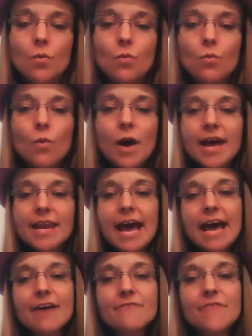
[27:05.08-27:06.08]
What
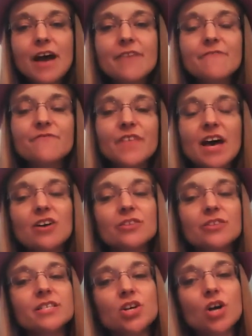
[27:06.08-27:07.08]
have I
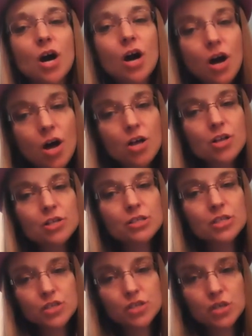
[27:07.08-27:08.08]
felt called
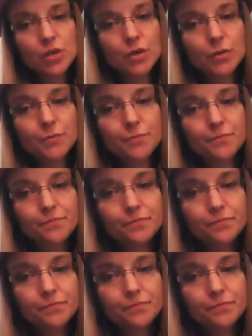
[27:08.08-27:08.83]
to do?